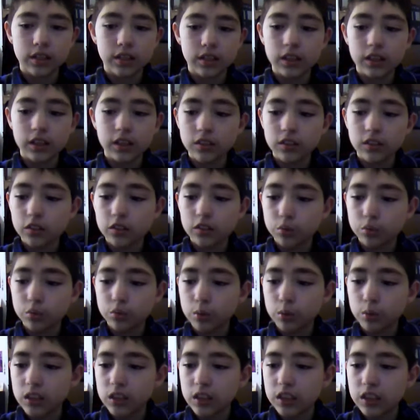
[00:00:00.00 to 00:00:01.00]
And it looks
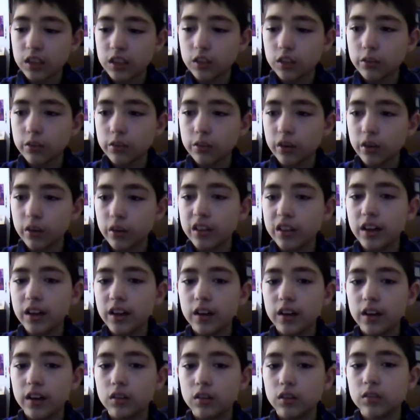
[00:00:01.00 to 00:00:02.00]
pretty good right
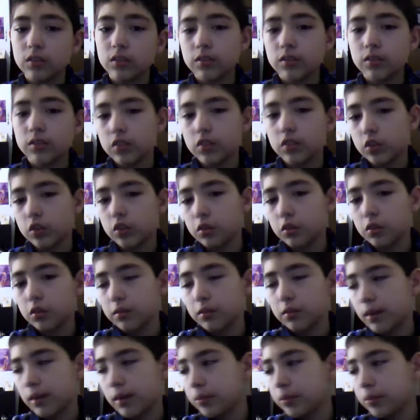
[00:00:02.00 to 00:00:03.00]
now.
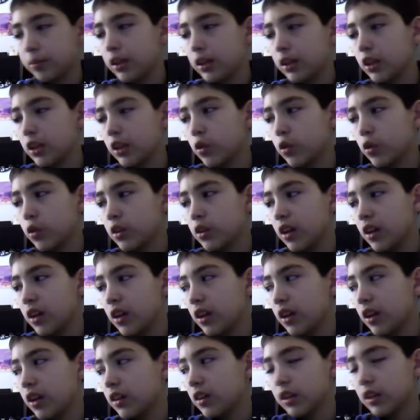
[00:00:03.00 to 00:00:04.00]
So I'm gonna go
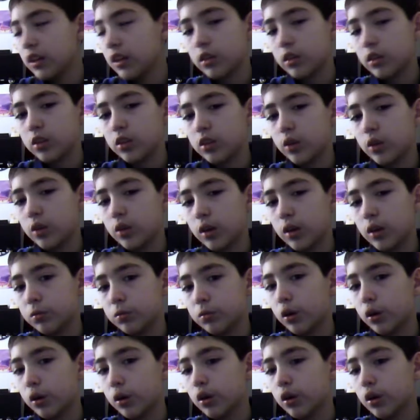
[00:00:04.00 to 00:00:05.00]
ahead and show you how
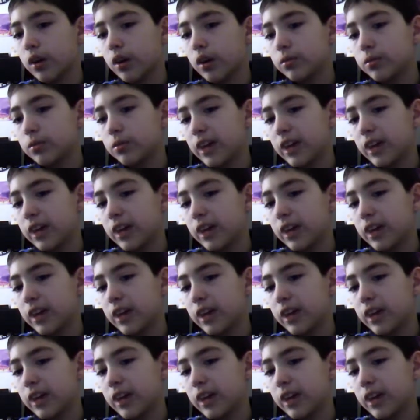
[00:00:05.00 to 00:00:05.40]
far I've